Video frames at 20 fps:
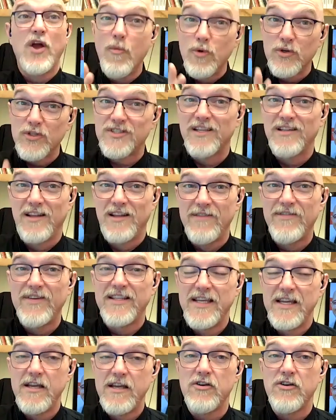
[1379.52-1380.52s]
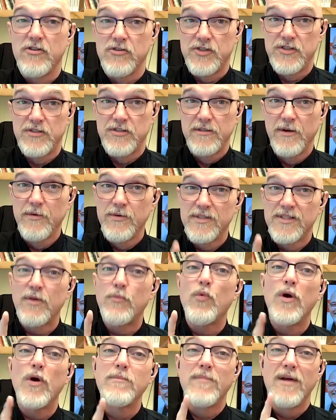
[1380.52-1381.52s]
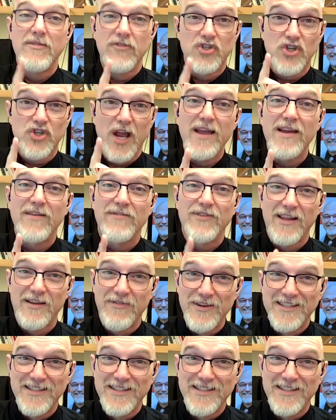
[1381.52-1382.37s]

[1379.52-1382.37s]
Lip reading: Almost 11 years. It was 1 month shy of